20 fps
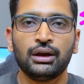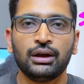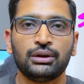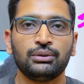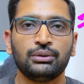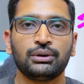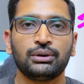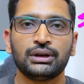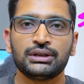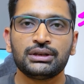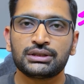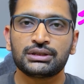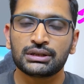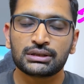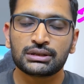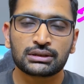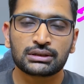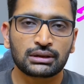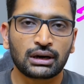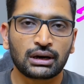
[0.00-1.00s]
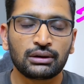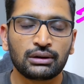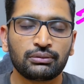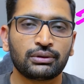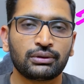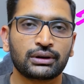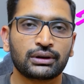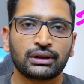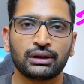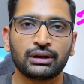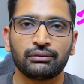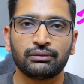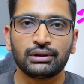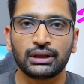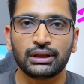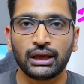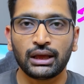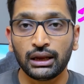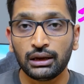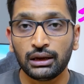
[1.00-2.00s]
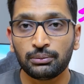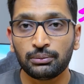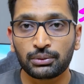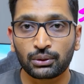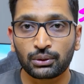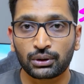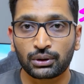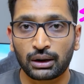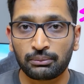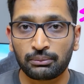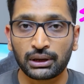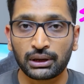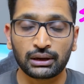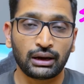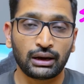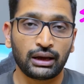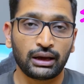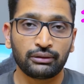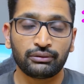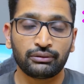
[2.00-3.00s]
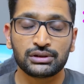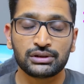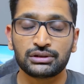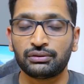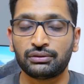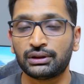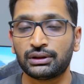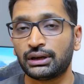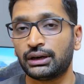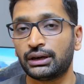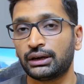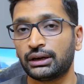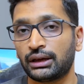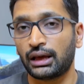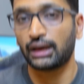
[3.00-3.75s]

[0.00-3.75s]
You can just start working with any programming language, whether it